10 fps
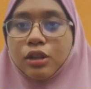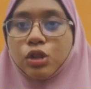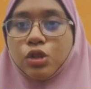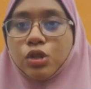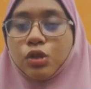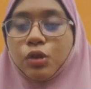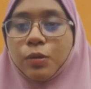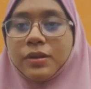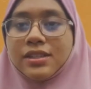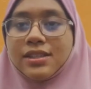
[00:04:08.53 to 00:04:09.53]
Nurture
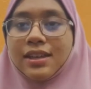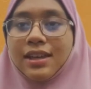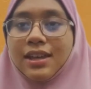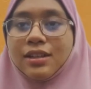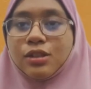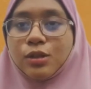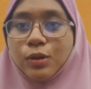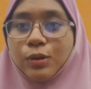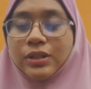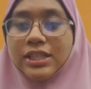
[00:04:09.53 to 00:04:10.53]
group is the
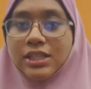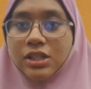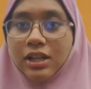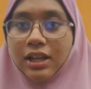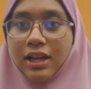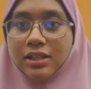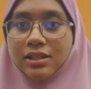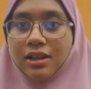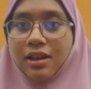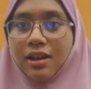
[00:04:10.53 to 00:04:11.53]
in-school
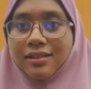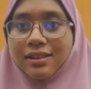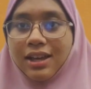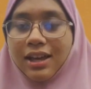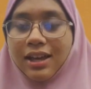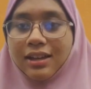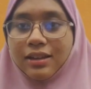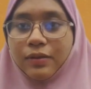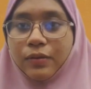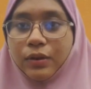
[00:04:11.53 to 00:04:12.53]
teacher-led that
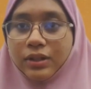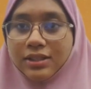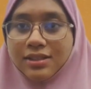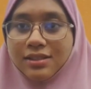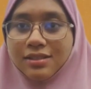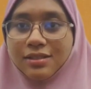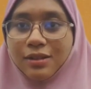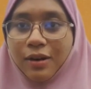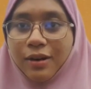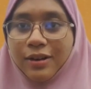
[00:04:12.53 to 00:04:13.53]
focuses
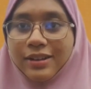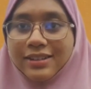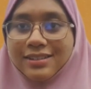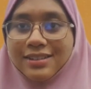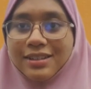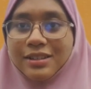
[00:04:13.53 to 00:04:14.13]
on